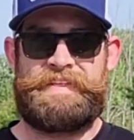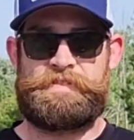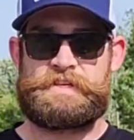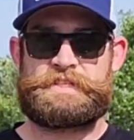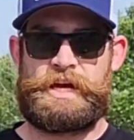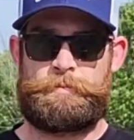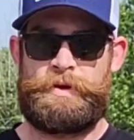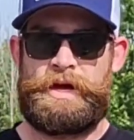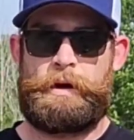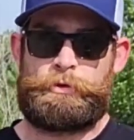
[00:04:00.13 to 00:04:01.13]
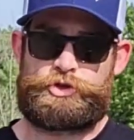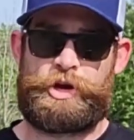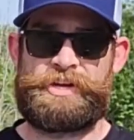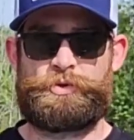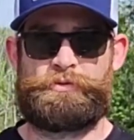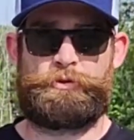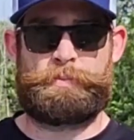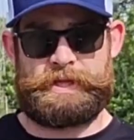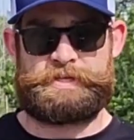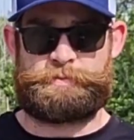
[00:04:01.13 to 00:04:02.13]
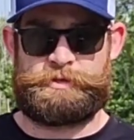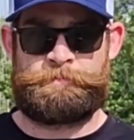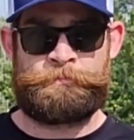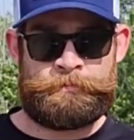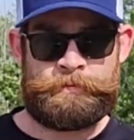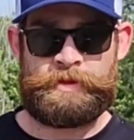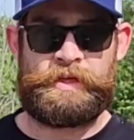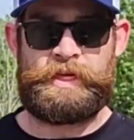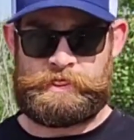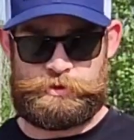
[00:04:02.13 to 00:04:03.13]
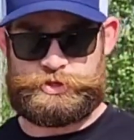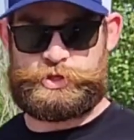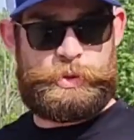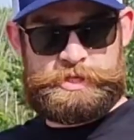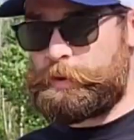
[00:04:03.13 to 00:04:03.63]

and this time I'm gonna try and do it for placement. There's a sweet